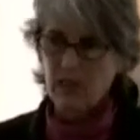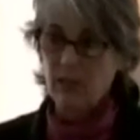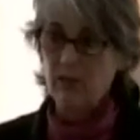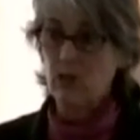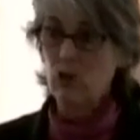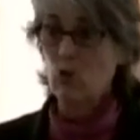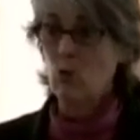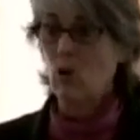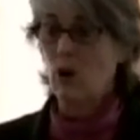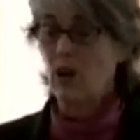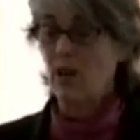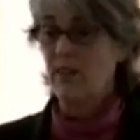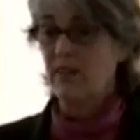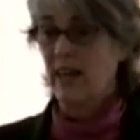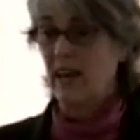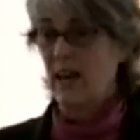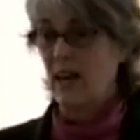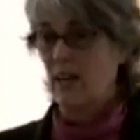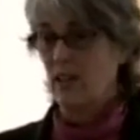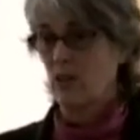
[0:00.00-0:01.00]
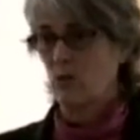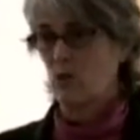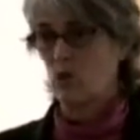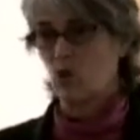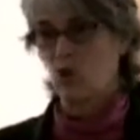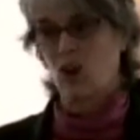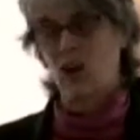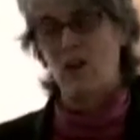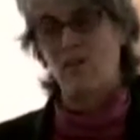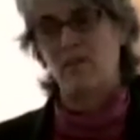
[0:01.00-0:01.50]
If you want that,
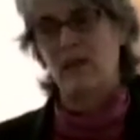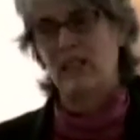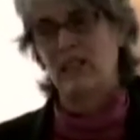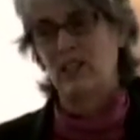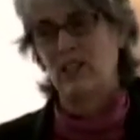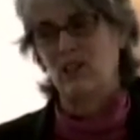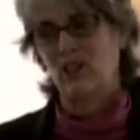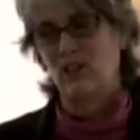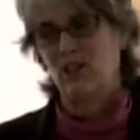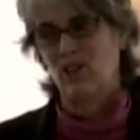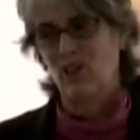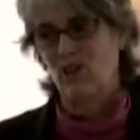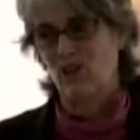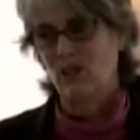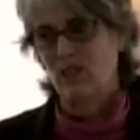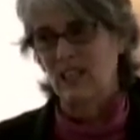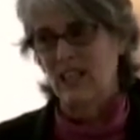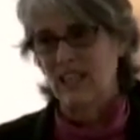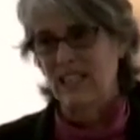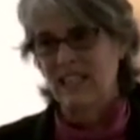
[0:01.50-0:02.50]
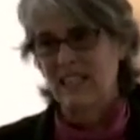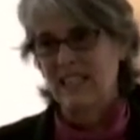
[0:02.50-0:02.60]
try making your own.